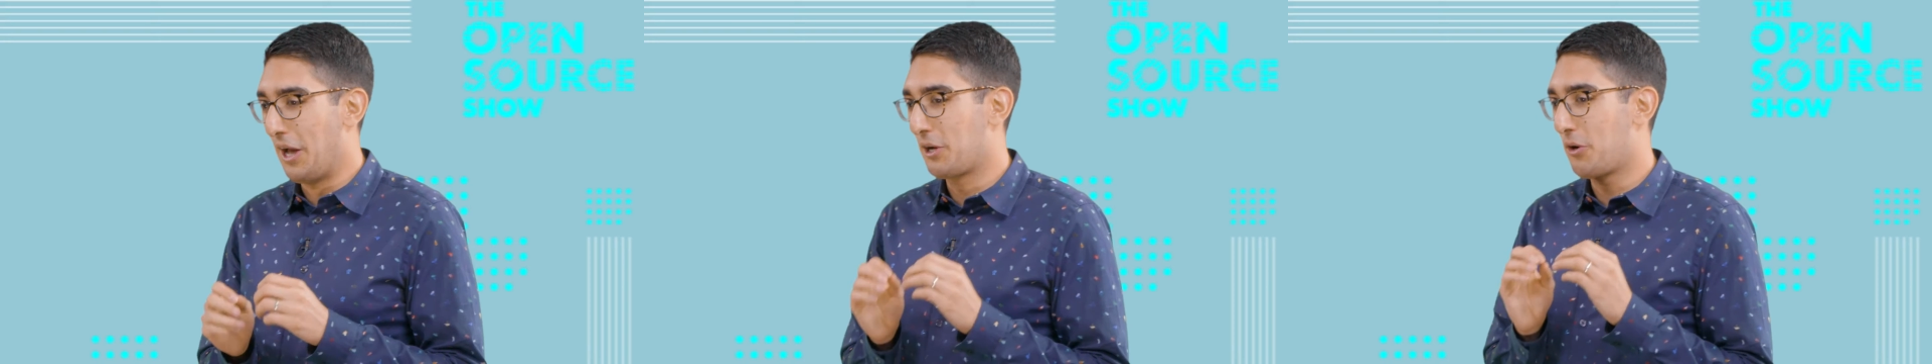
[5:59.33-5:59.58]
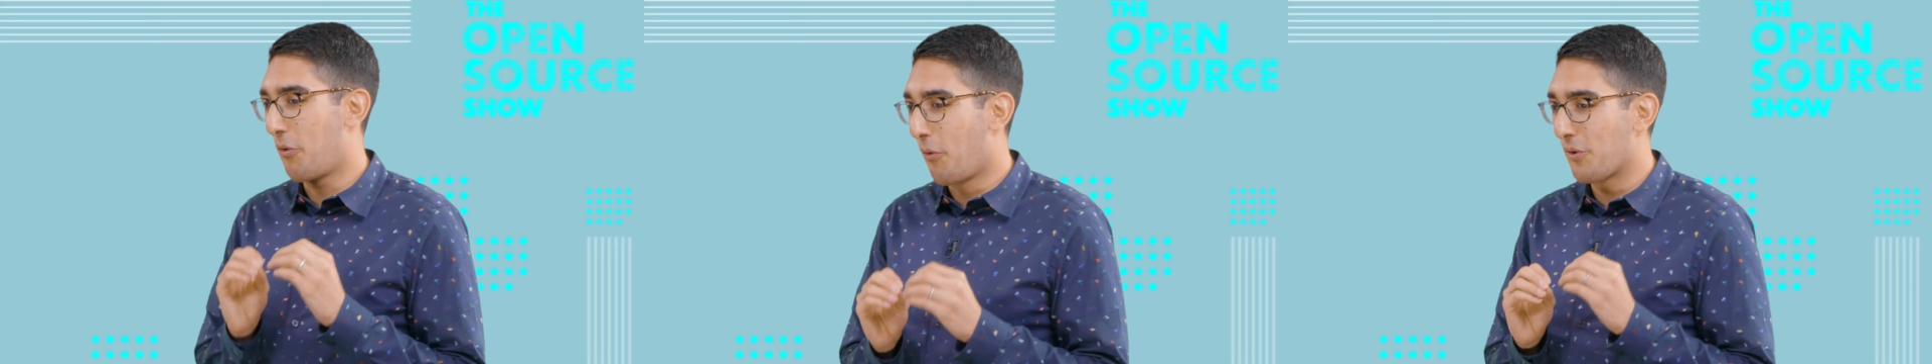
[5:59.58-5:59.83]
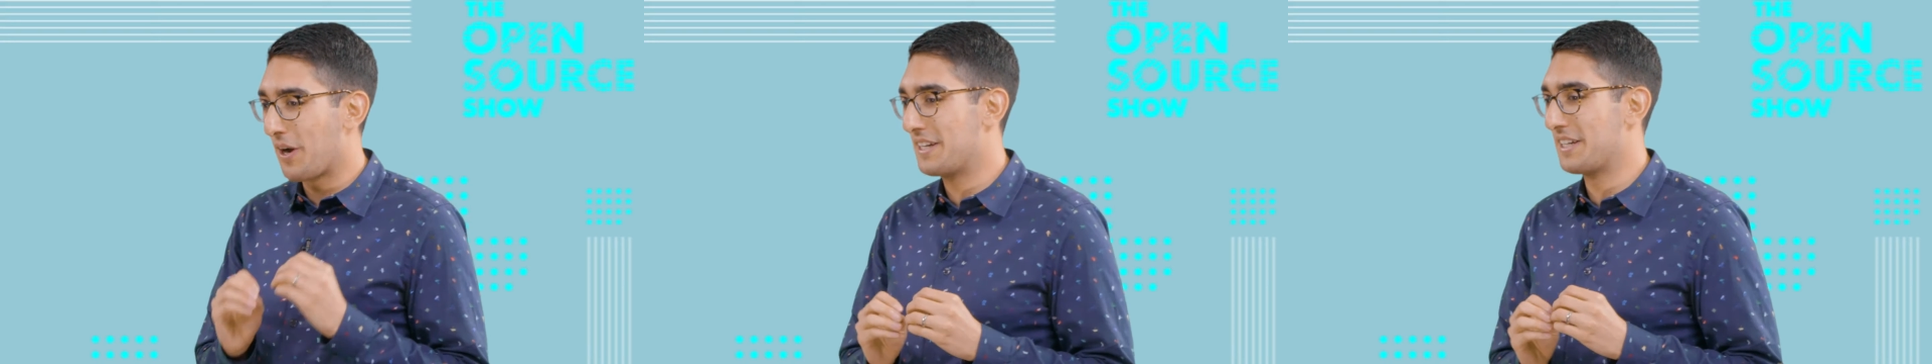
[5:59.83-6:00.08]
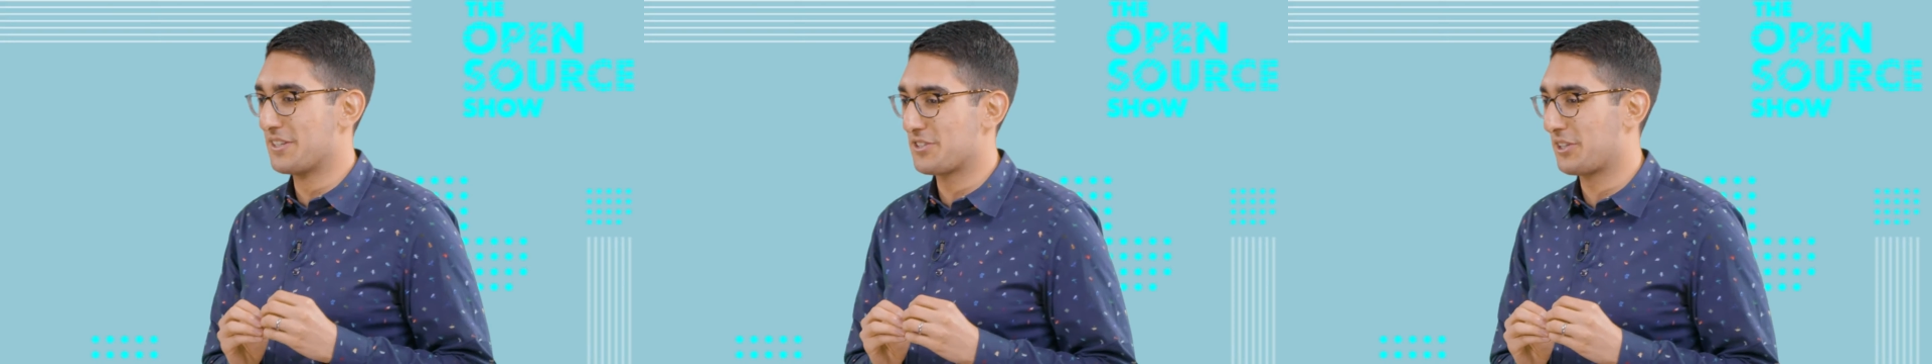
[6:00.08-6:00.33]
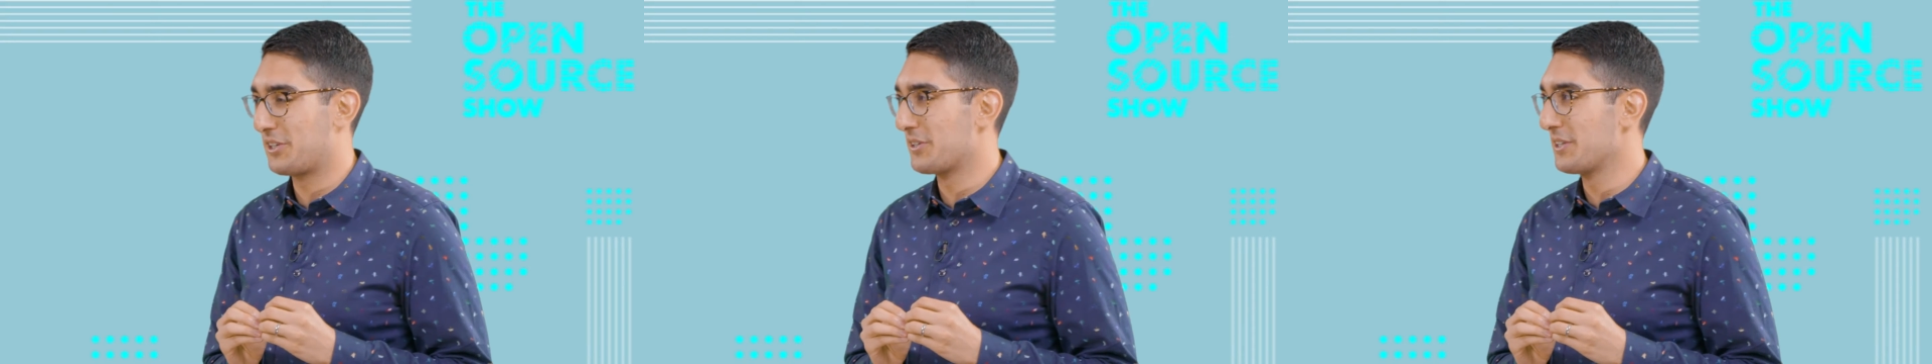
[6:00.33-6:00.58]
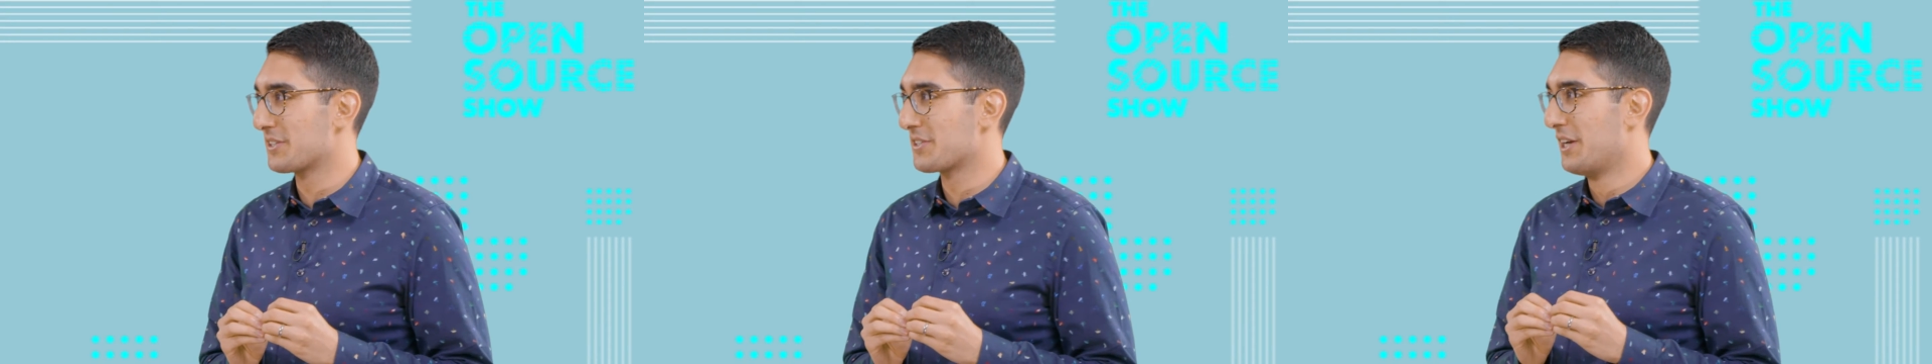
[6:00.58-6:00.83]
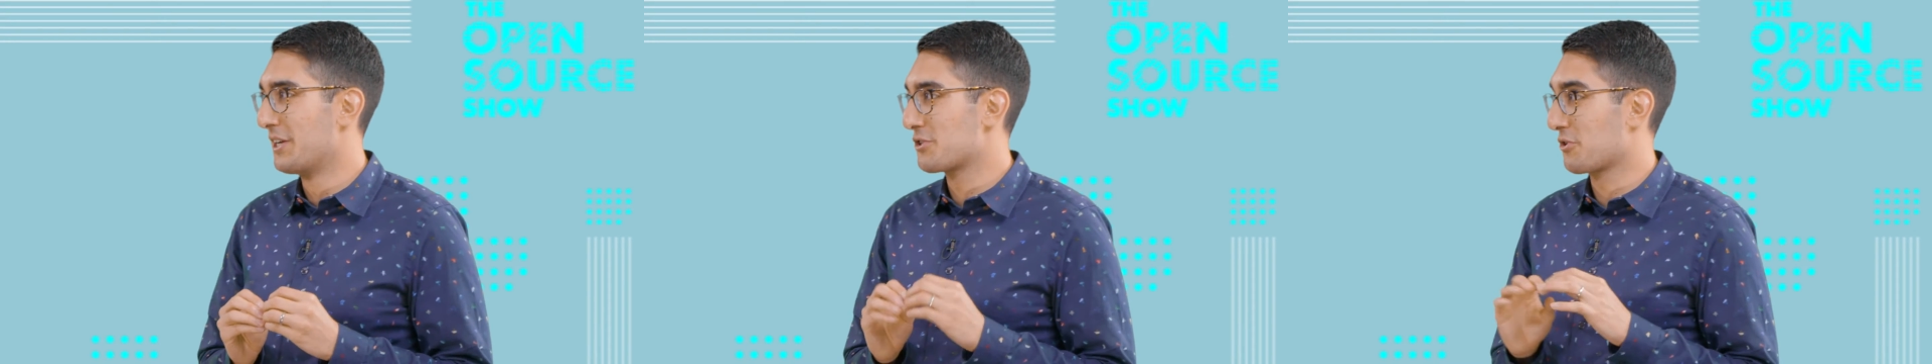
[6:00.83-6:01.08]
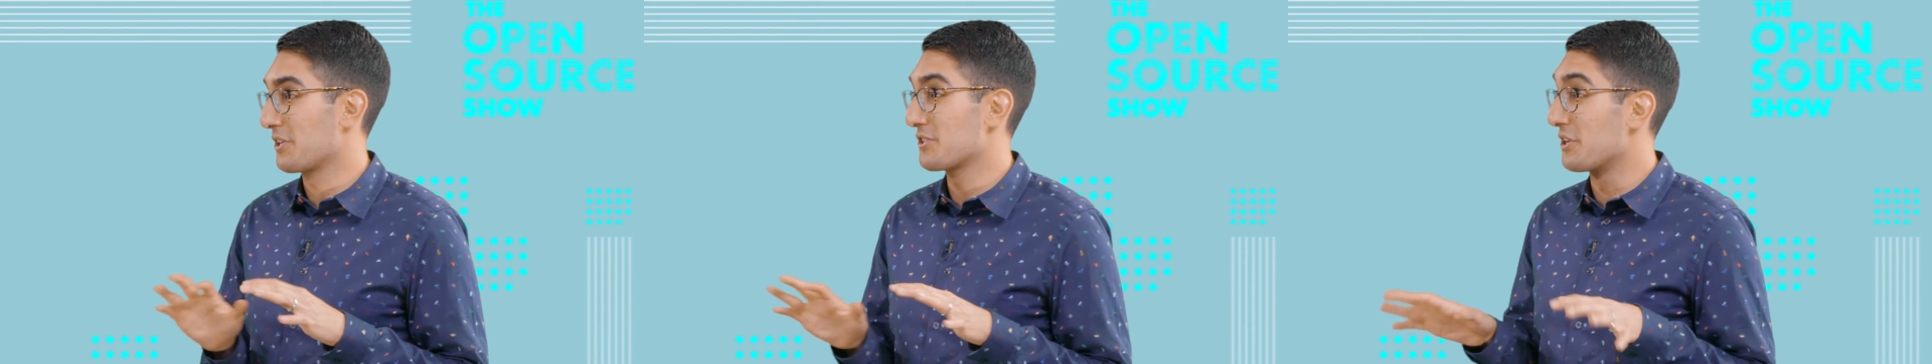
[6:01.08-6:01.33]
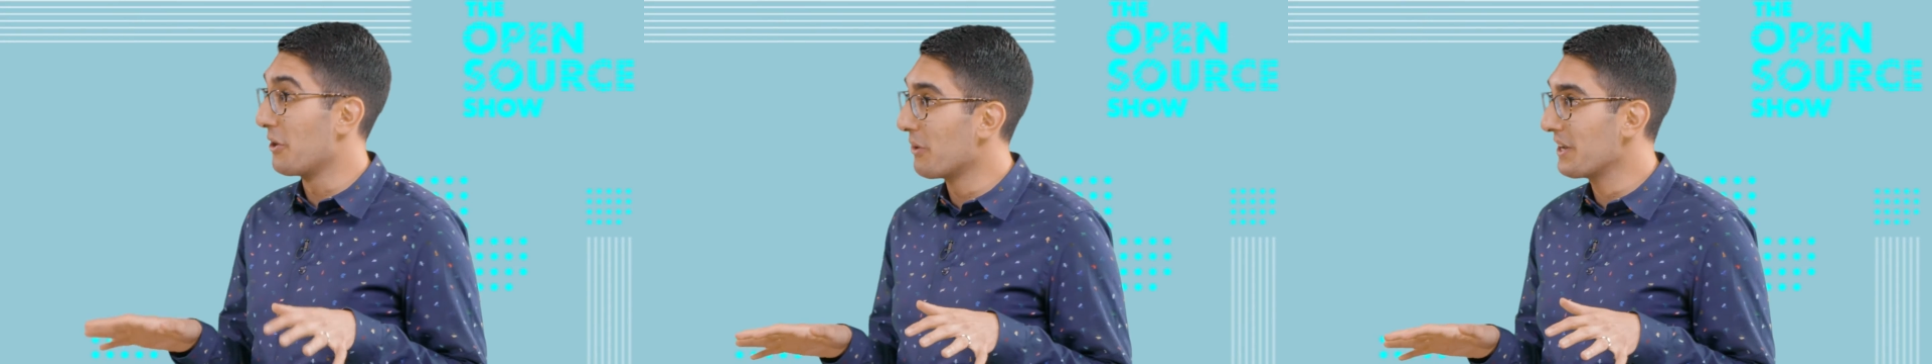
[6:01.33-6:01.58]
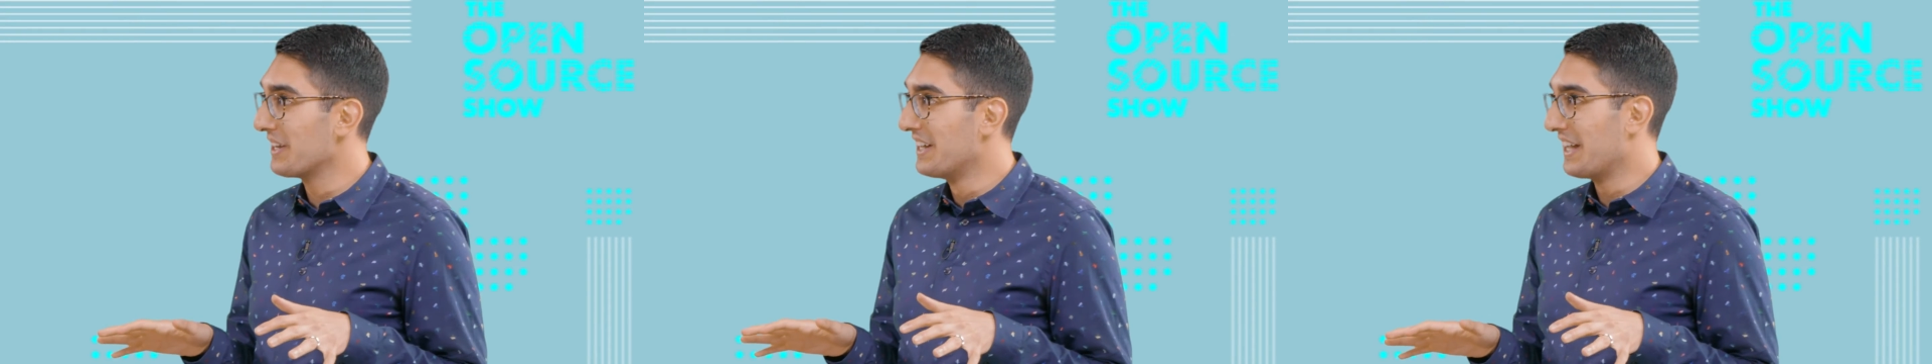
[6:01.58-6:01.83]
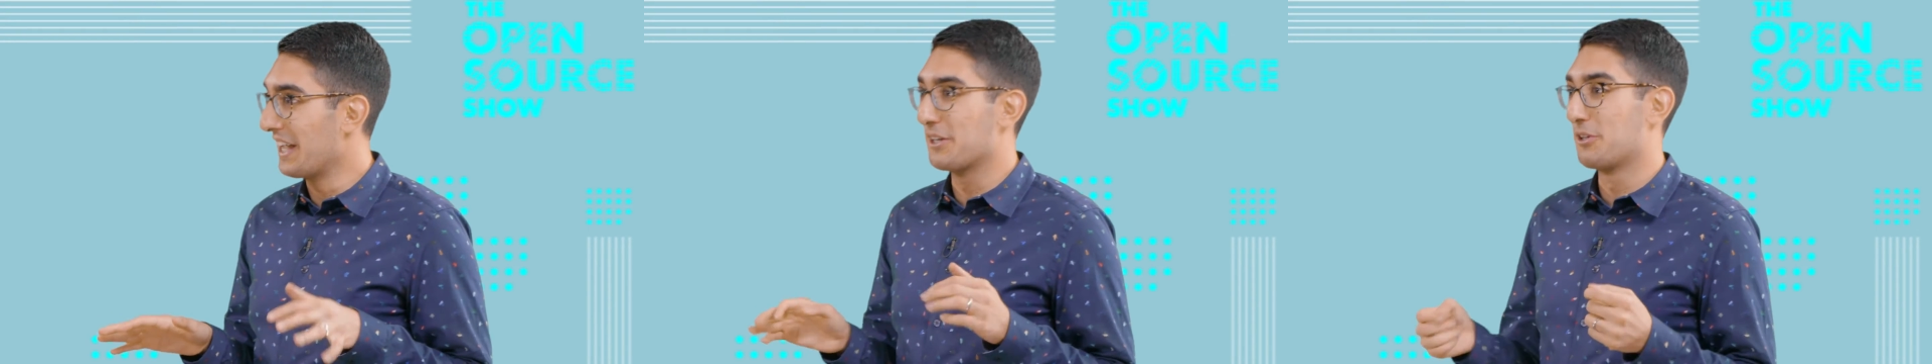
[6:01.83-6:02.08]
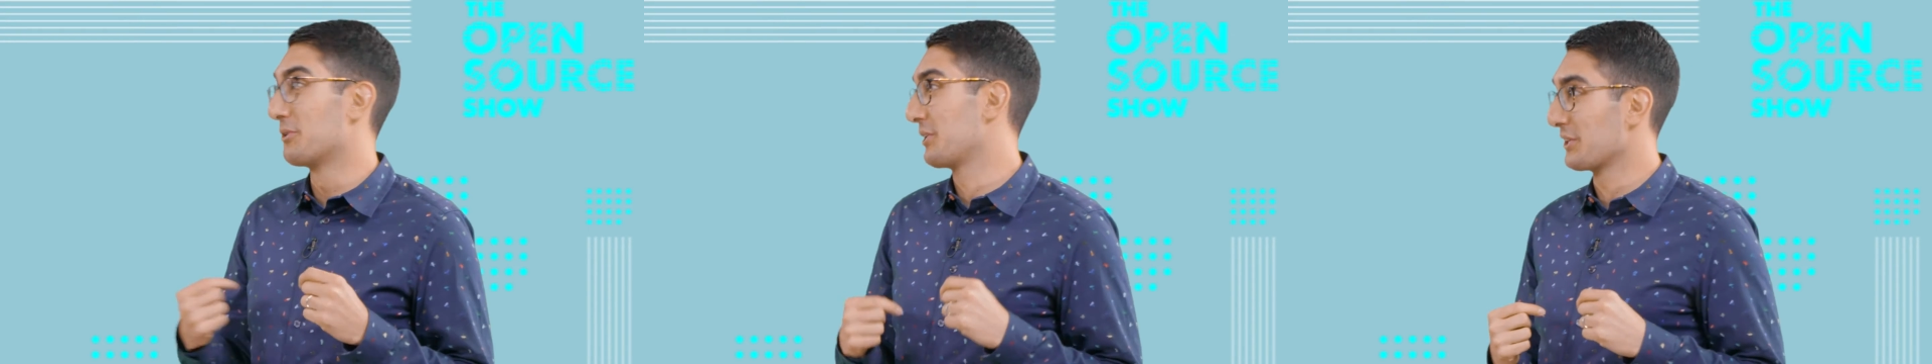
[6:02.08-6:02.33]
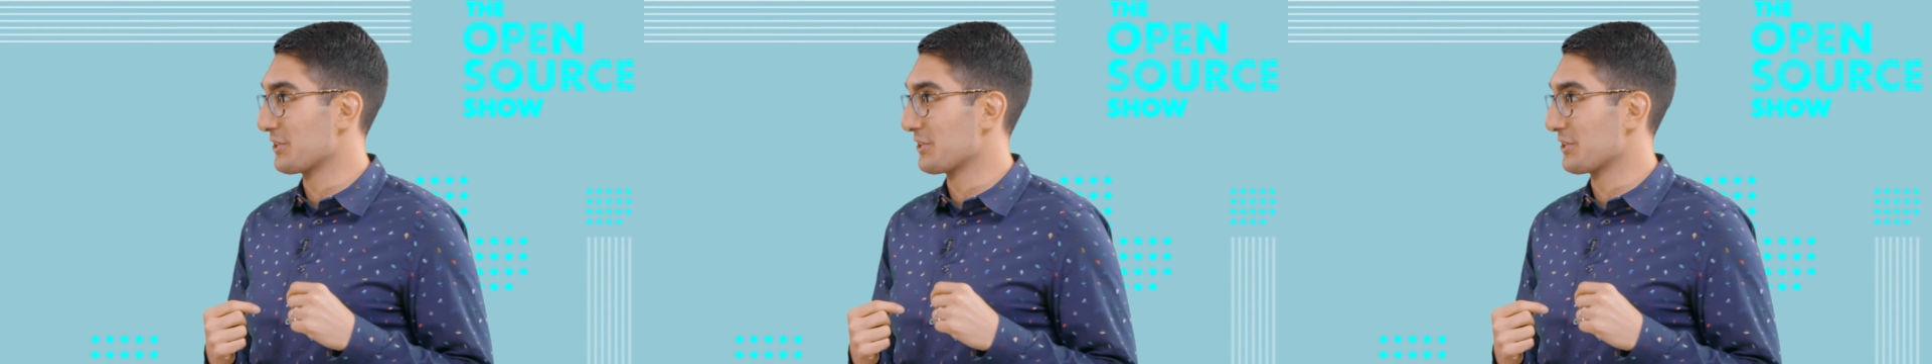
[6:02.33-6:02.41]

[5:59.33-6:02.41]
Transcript: A core idea in security is trust no one, including